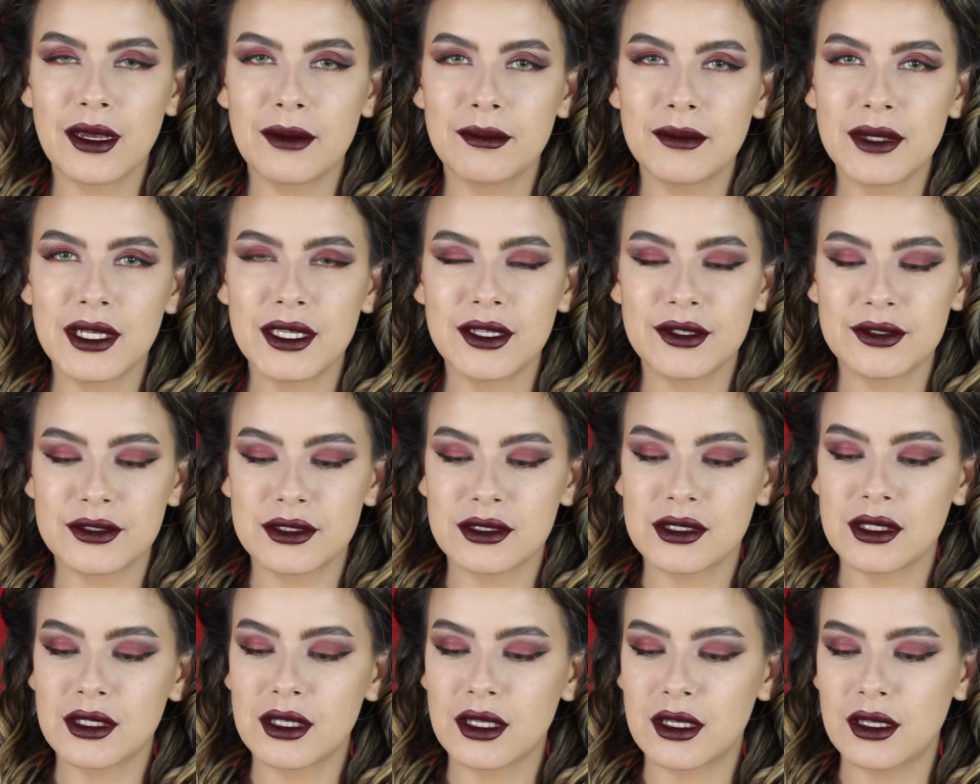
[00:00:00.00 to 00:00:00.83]
I'm gonna use
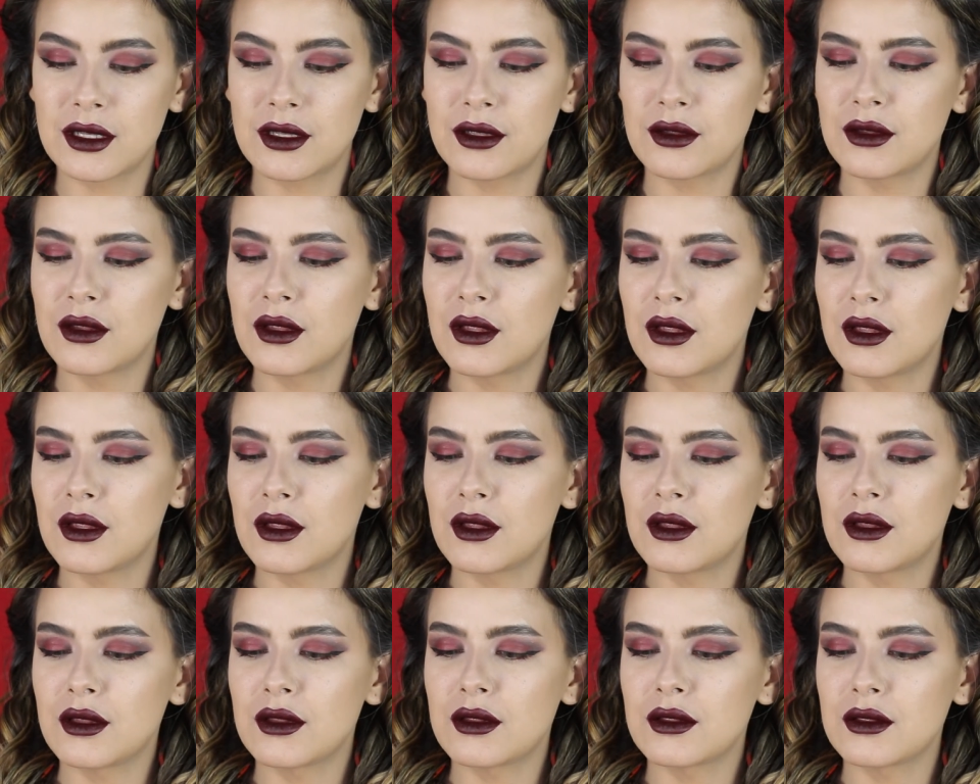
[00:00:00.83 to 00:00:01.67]
the
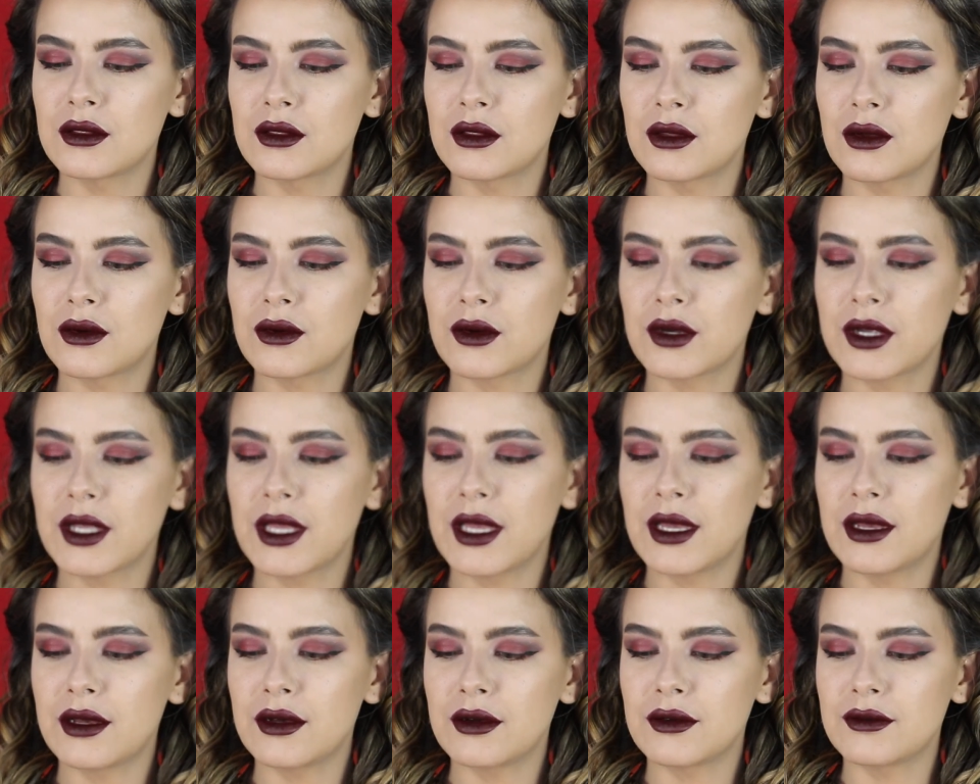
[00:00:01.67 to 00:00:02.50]

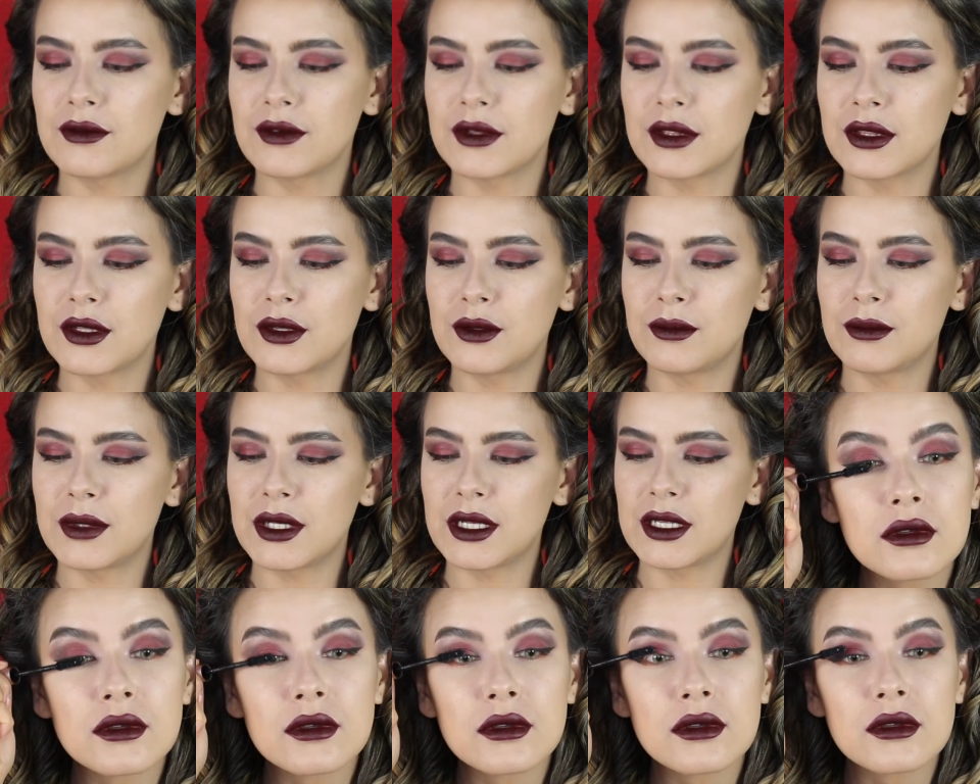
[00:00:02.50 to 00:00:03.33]
Loreal
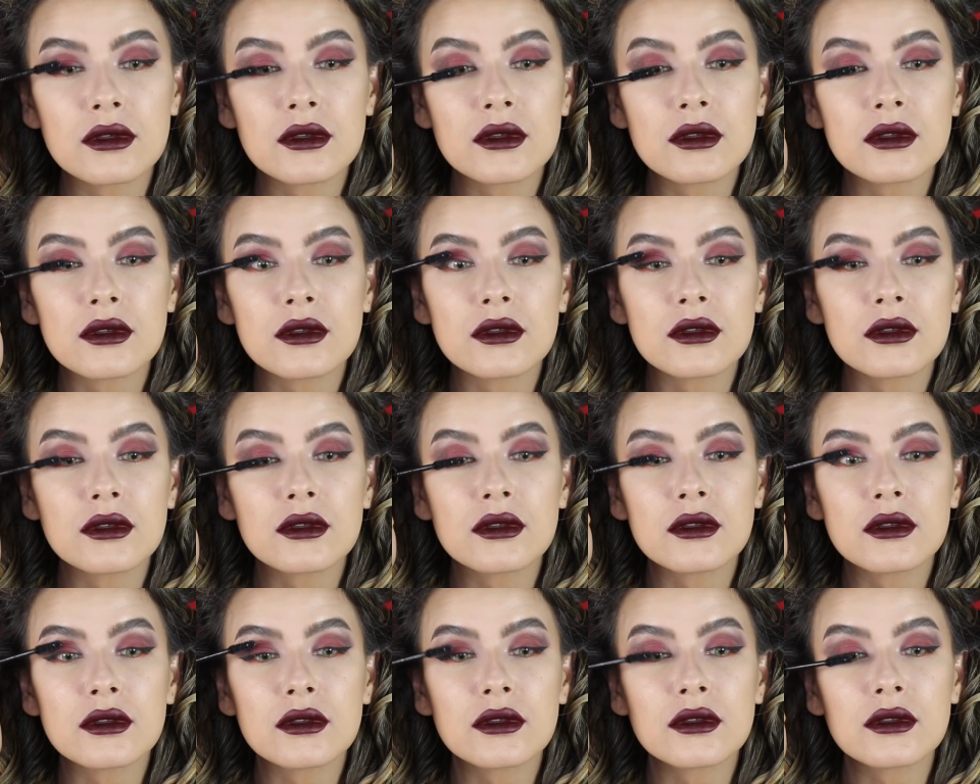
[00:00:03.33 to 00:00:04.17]
Voluminous
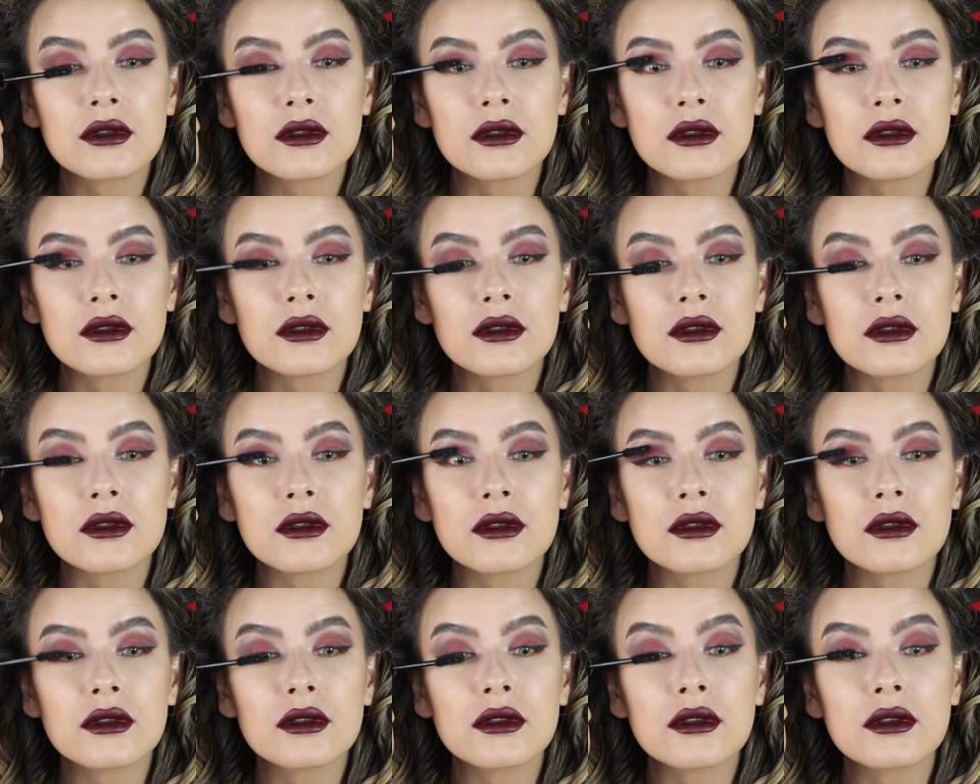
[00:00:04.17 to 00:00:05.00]
Lash
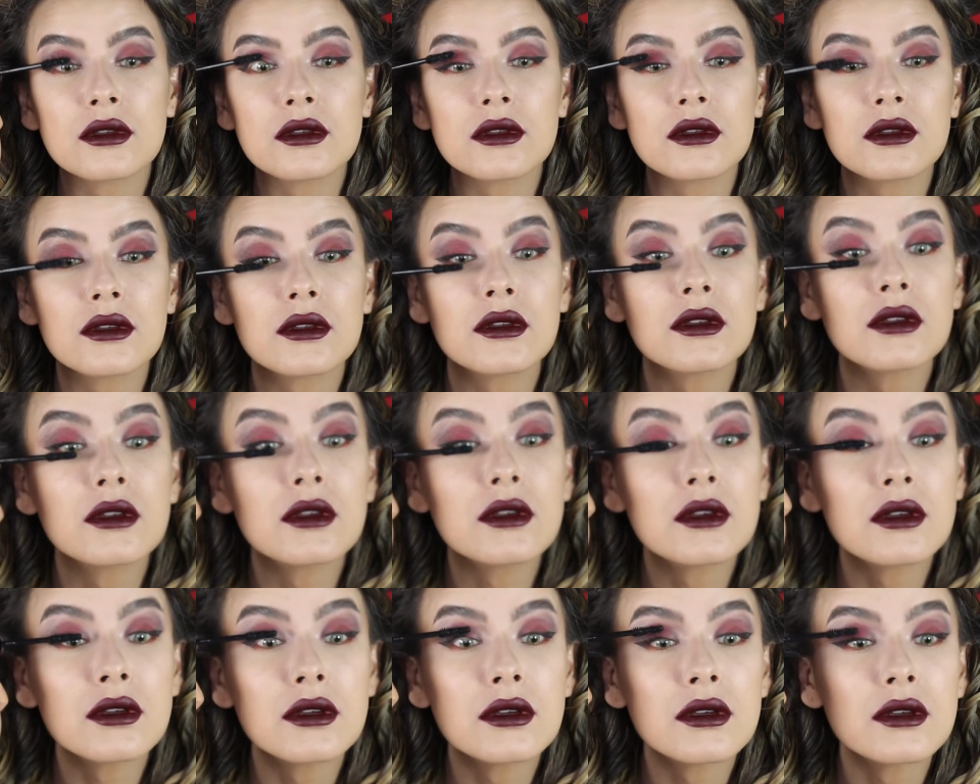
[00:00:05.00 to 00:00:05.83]
Paradise
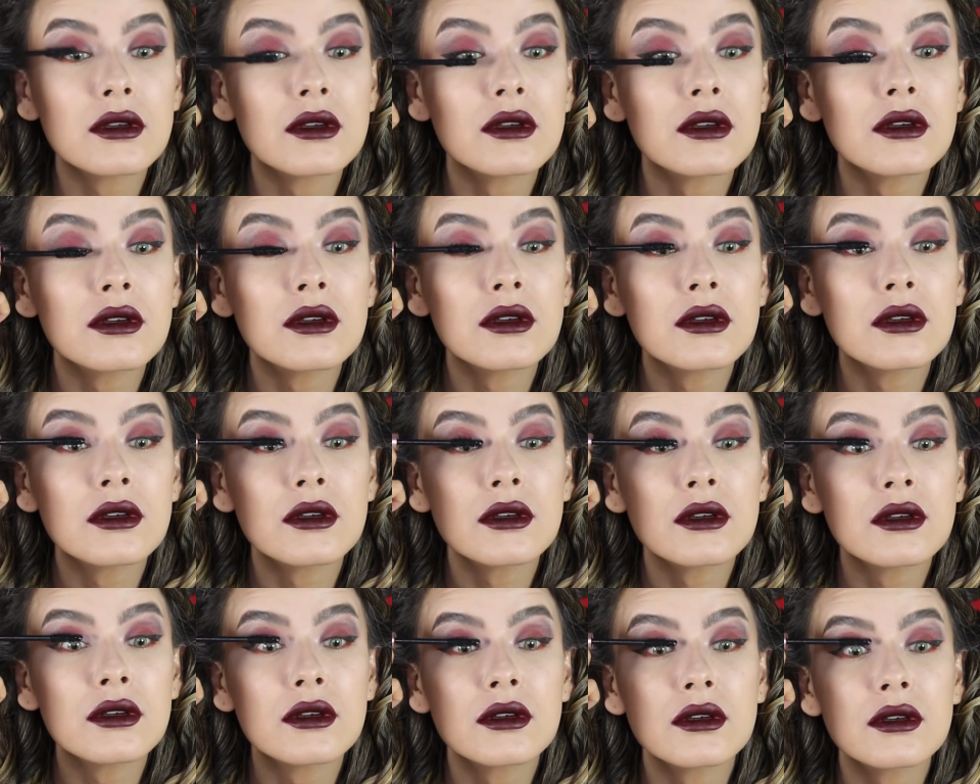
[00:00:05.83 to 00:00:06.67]
that I
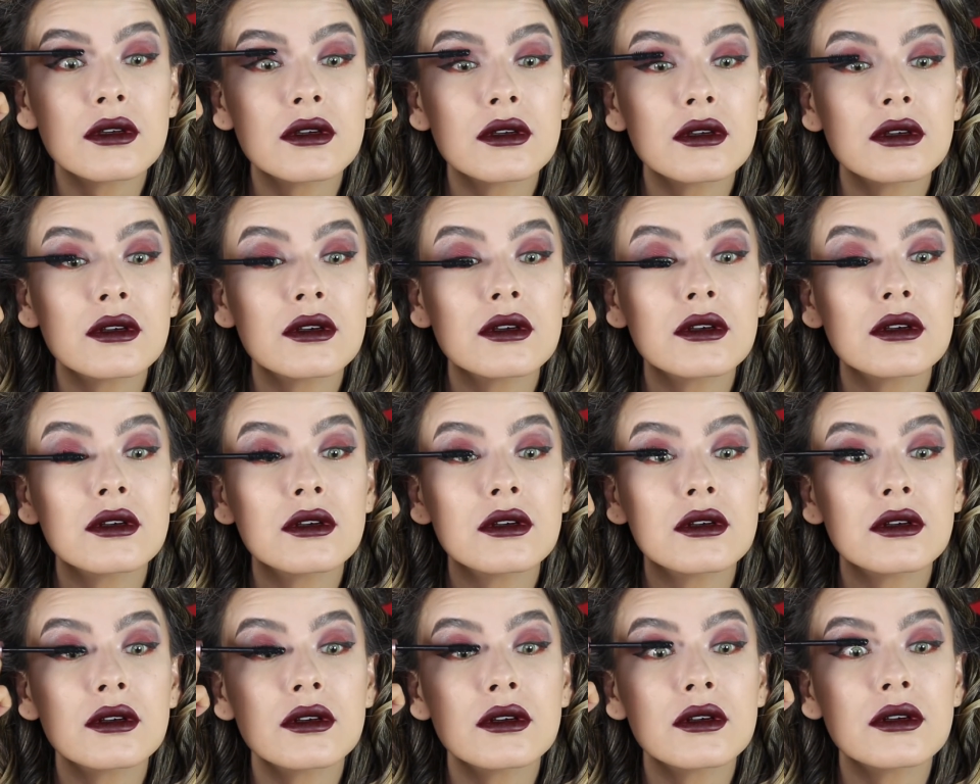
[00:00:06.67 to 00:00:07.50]
accidentally got in
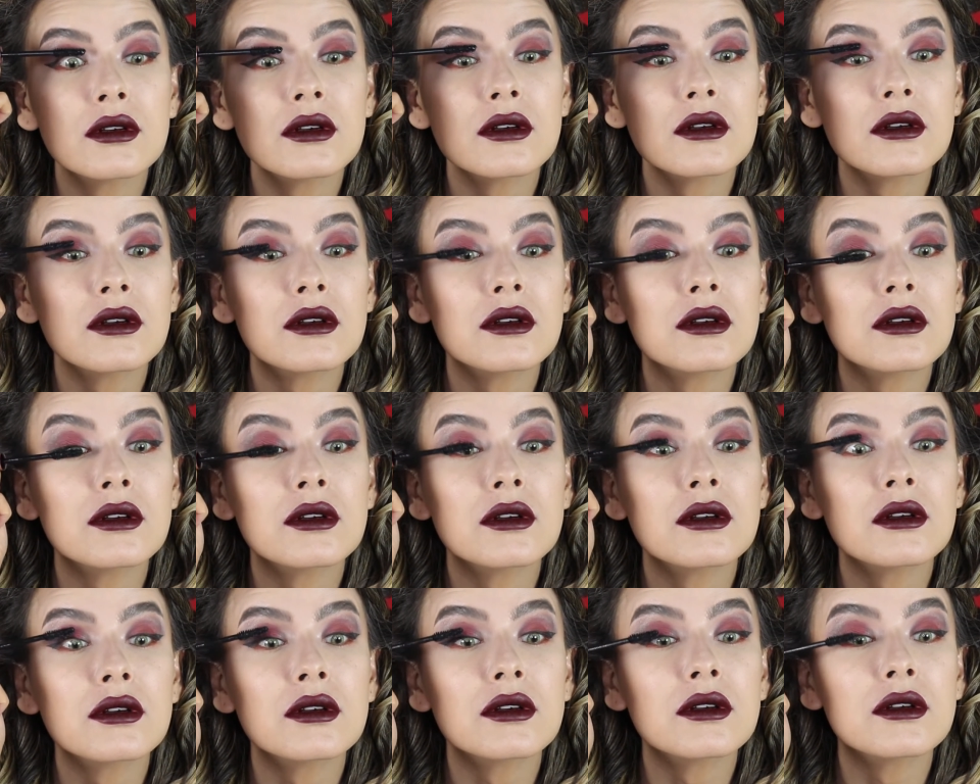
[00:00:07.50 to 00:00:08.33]
waterproof, and I
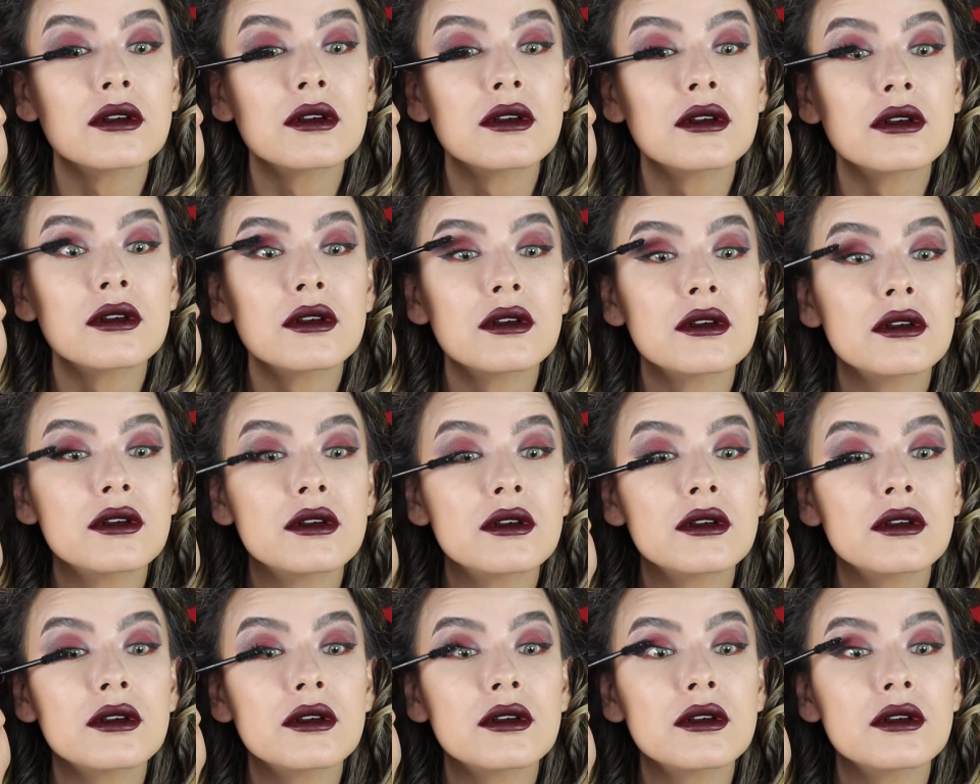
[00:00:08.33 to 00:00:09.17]
was so
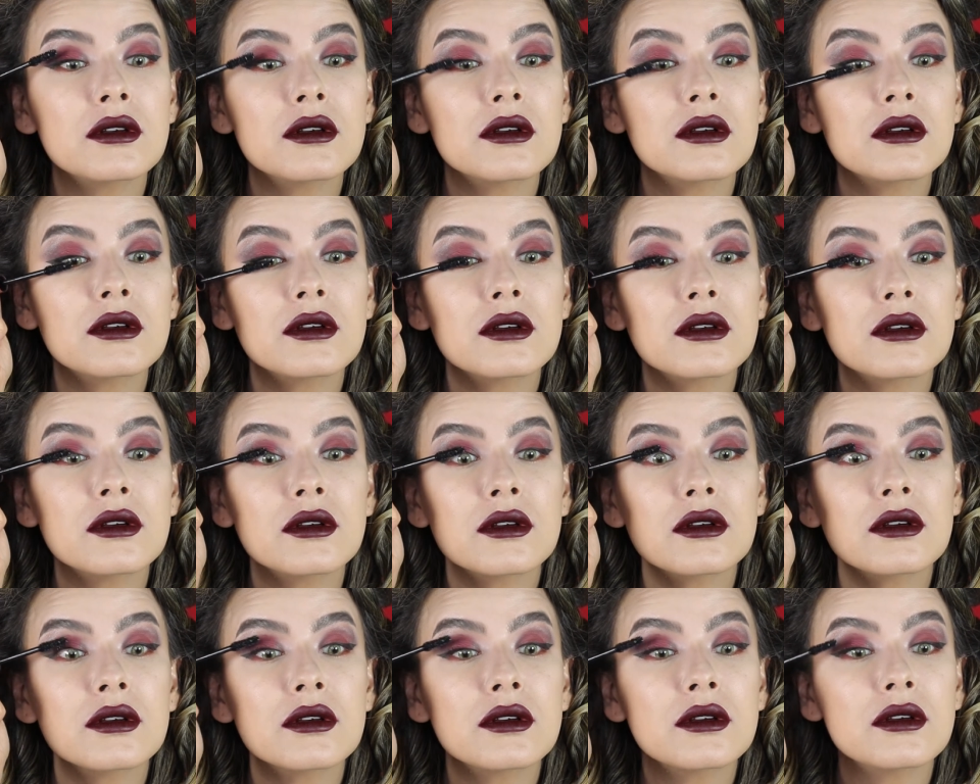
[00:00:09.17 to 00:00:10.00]
annoyed about it.
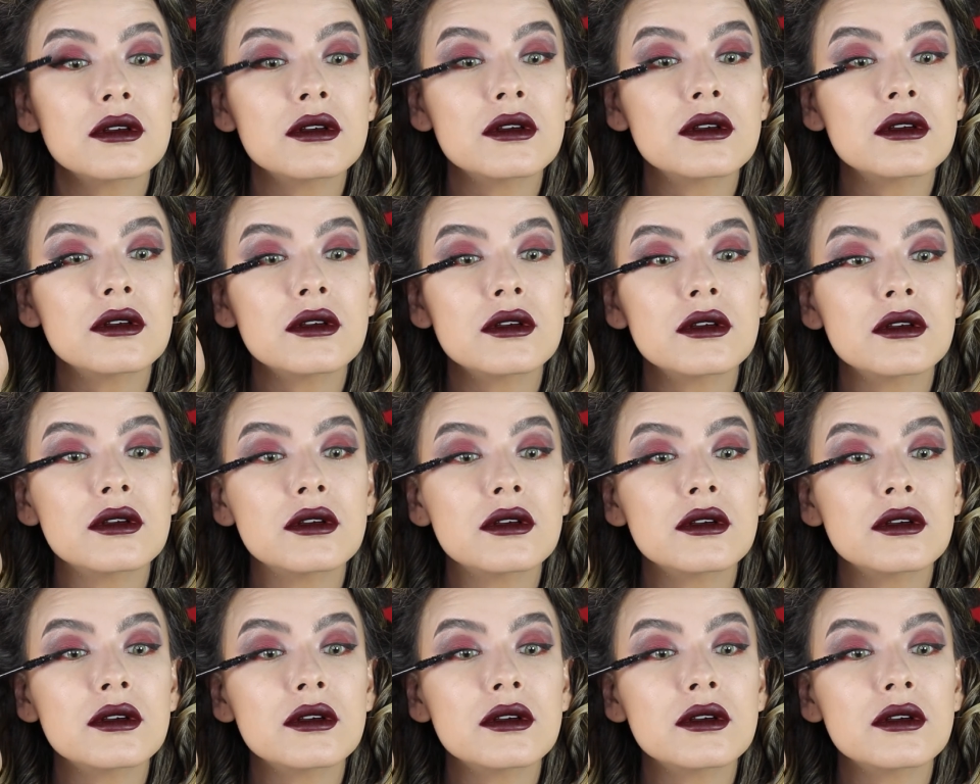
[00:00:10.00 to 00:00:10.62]
And then